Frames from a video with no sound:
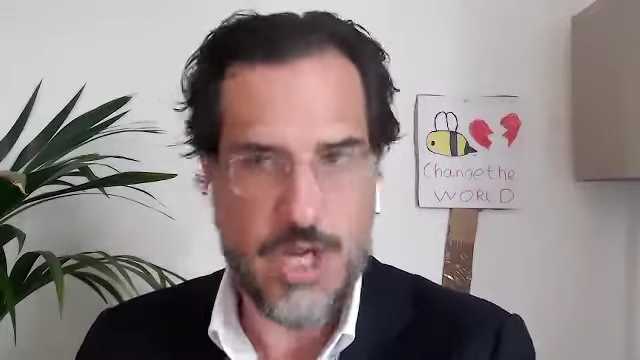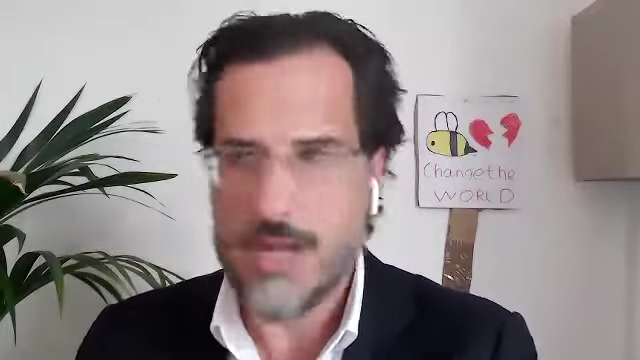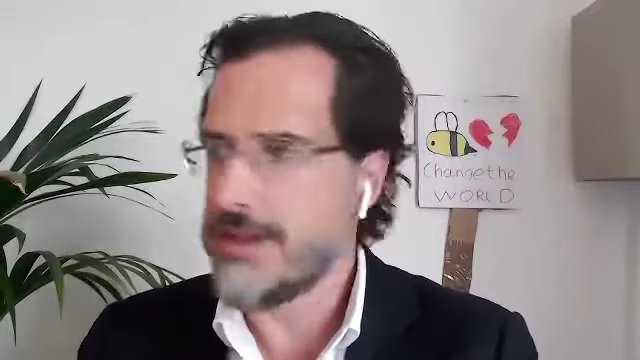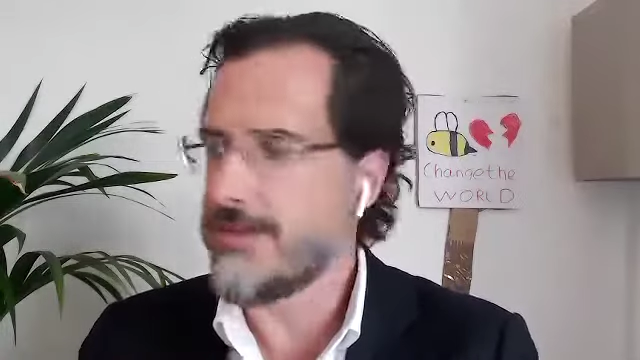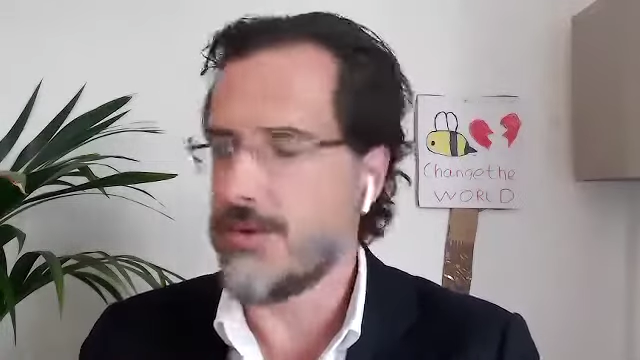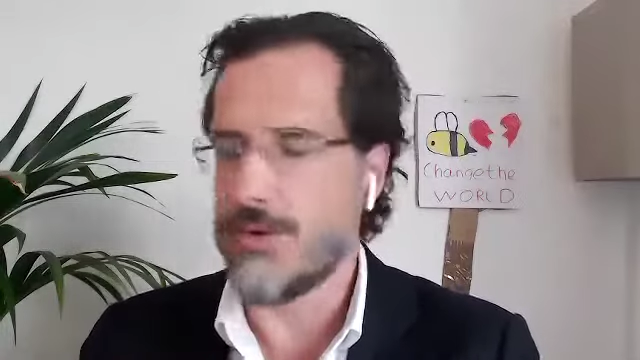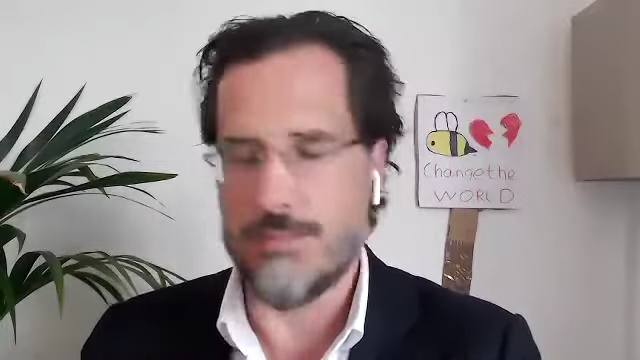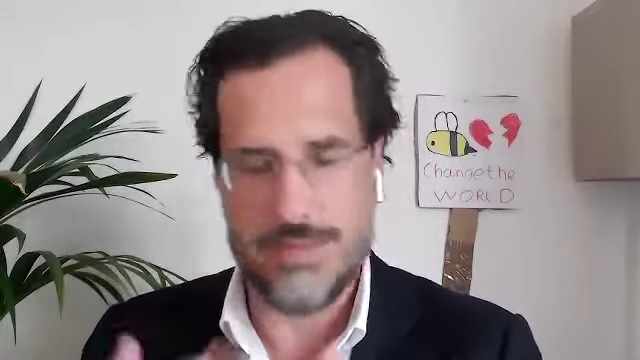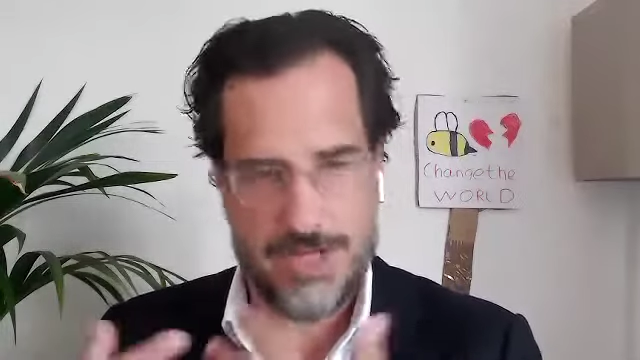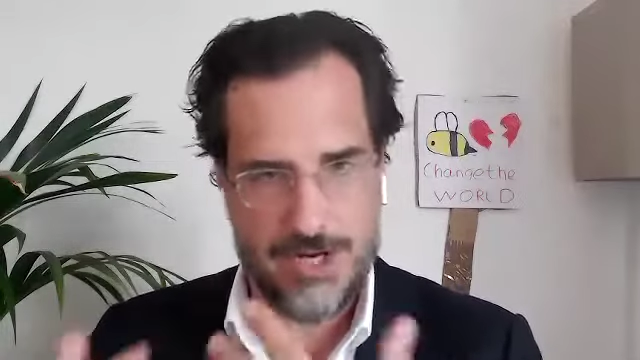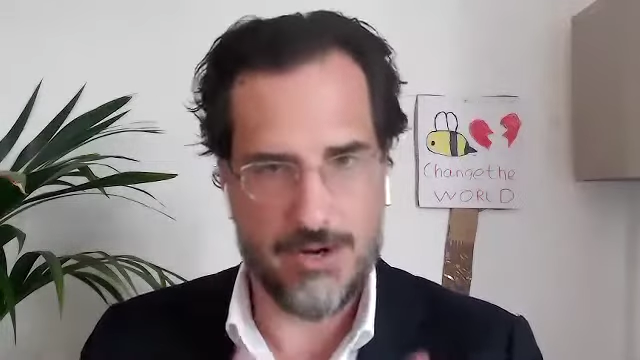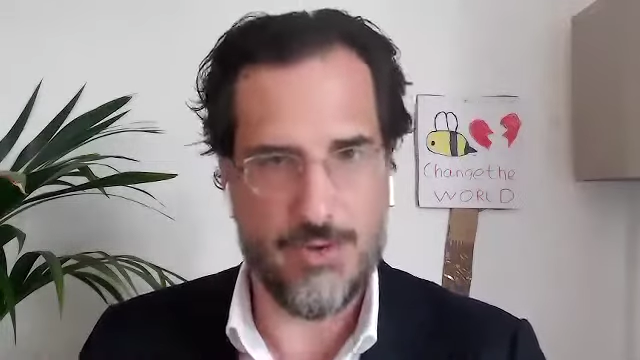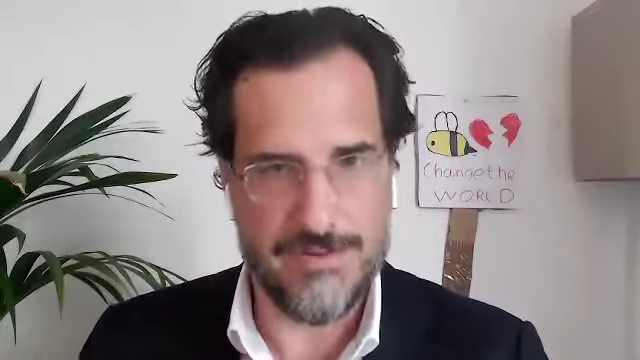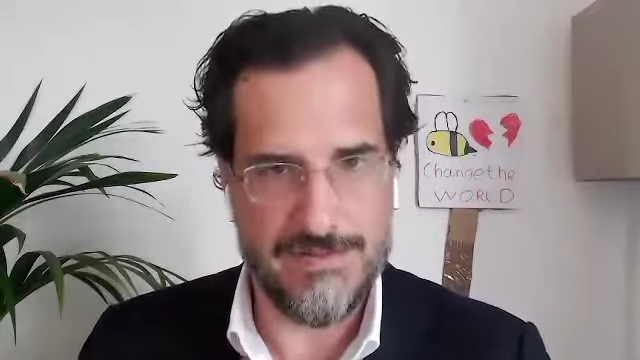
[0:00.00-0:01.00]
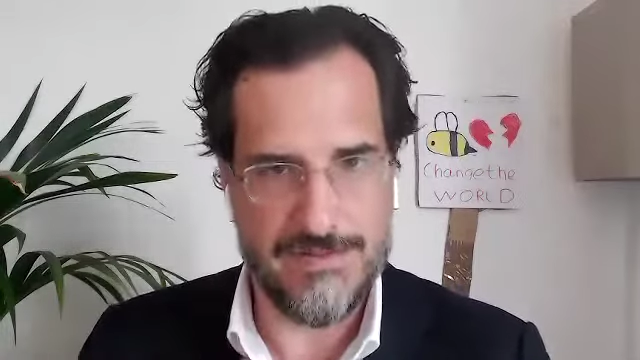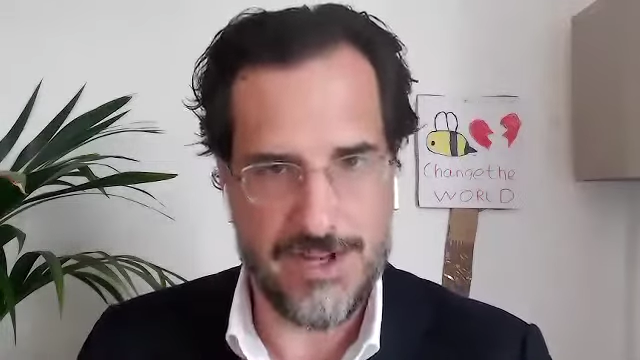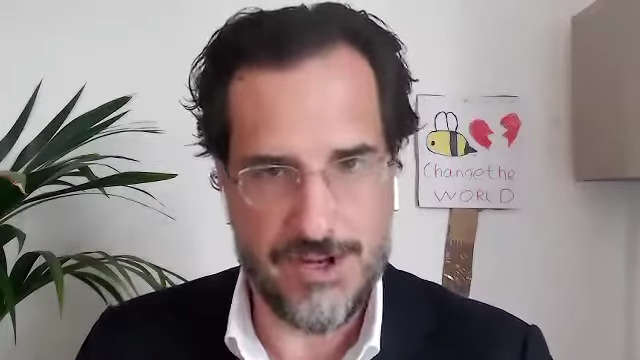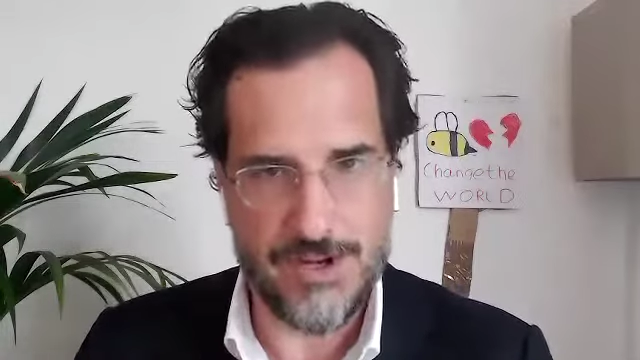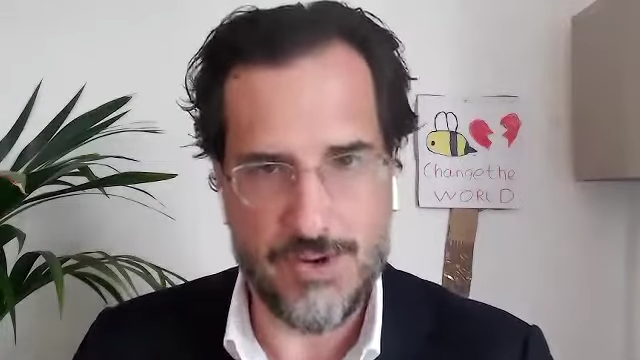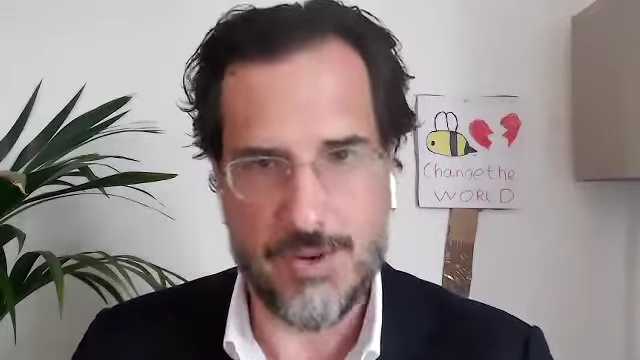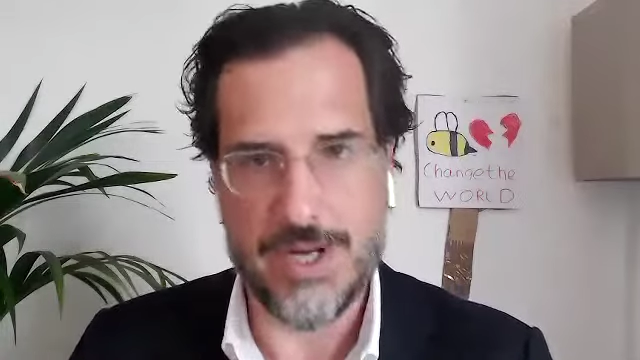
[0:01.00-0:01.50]
through peer
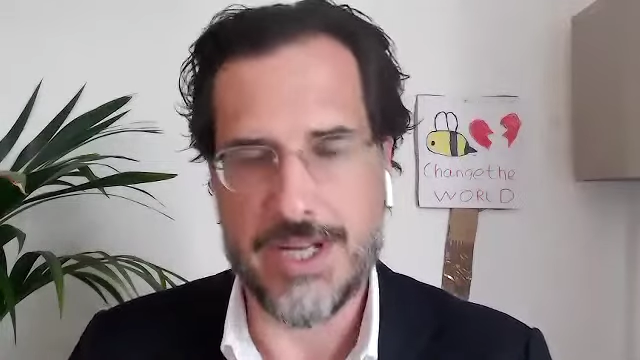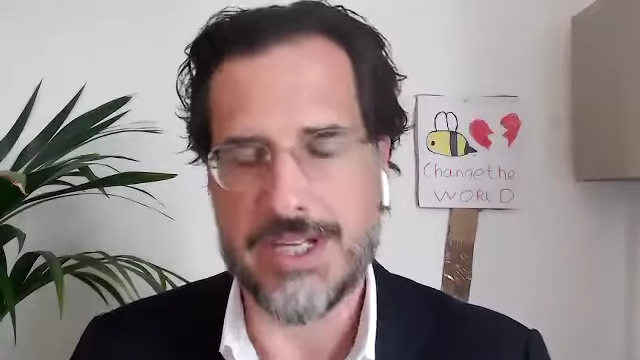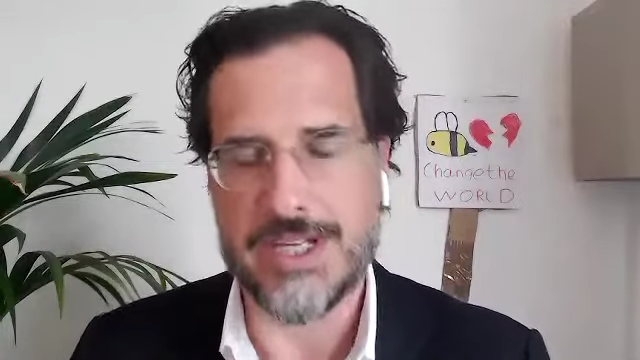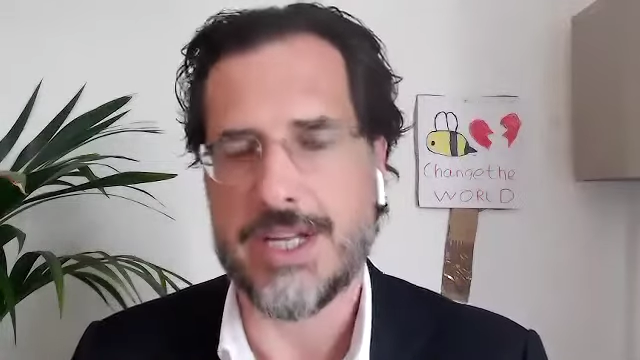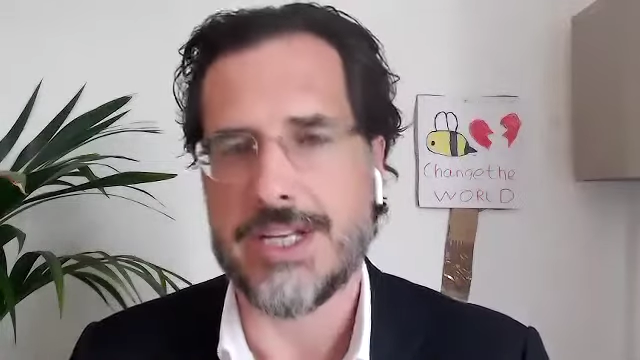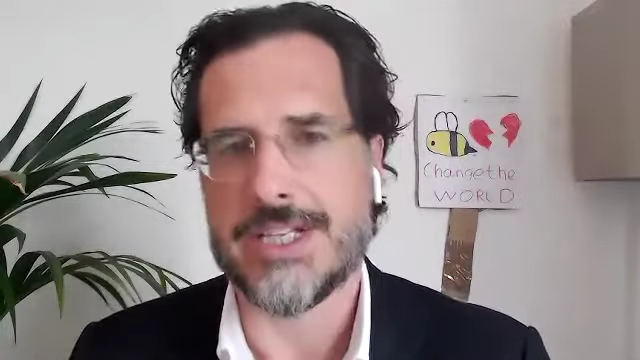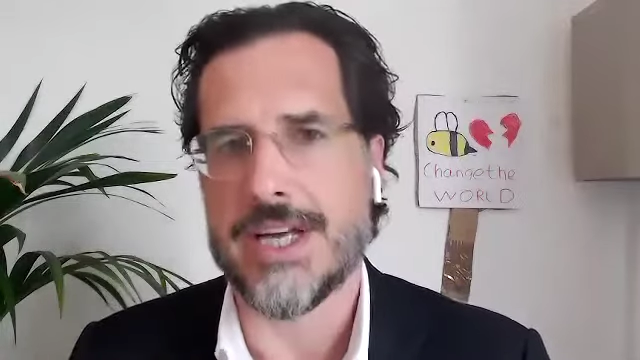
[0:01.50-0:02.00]
review in